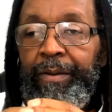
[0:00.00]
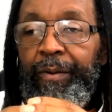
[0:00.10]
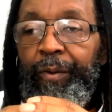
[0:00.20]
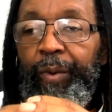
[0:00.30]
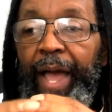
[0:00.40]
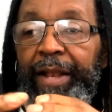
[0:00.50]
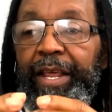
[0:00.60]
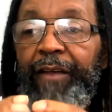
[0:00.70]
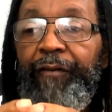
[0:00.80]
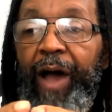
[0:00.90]
We
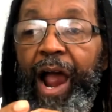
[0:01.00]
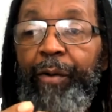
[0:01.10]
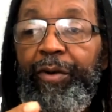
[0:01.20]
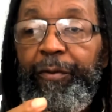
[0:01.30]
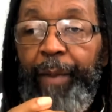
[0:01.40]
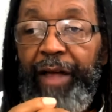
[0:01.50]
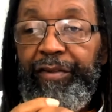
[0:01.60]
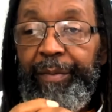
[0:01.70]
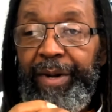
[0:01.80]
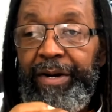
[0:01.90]
identify our
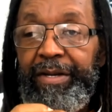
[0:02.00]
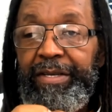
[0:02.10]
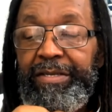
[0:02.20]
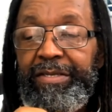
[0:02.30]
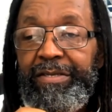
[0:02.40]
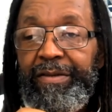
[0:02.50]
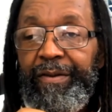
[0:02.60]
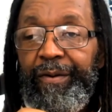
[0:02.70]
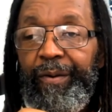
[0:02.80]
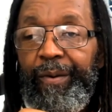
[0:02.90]
responsibilities.
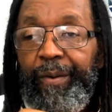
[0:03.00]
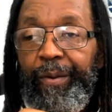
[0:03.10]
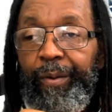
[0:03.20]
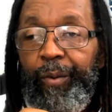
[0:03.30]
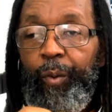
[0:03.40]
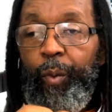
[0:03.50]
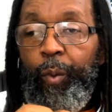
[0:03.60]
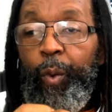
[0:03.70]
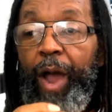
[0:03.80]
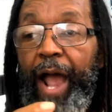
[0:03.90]

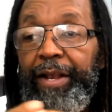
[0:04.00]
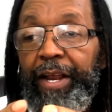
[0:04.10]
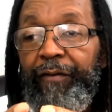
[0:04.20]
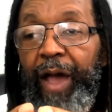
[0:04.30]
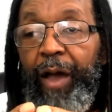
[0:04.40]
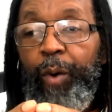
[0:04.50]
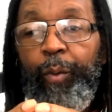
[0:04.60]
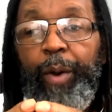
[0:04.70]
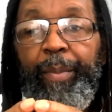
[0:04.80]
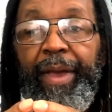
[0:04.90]
We identify what
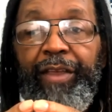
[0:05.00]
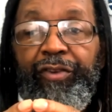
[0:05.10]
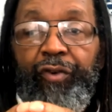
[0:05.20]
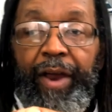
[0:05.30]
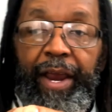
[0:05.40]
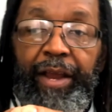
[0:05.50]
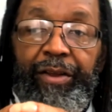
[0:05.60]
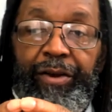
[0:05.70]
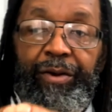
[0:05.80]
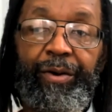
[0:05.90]
we're being trained
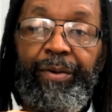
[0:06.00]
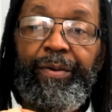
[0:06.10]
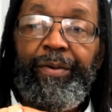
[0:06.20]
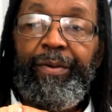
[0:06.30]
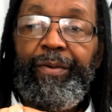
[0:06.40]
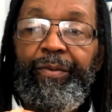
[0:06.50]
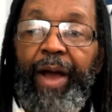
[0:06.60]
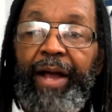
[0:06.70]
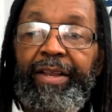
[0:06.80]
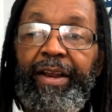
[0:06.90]
to do. We
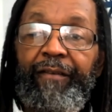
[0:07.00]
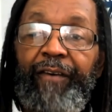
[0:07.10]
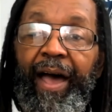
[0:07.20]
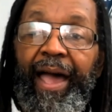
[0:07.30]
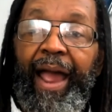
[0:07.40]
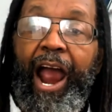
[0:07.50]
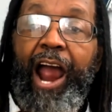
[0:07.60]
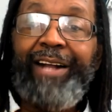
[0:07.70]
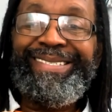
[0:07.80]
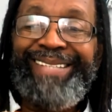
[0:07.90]
identify
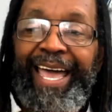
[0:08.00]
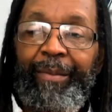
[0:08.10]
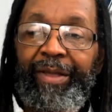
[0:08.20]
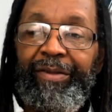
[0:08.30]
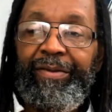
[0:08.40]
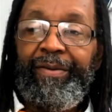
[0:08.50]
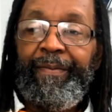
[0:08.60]
our assignments.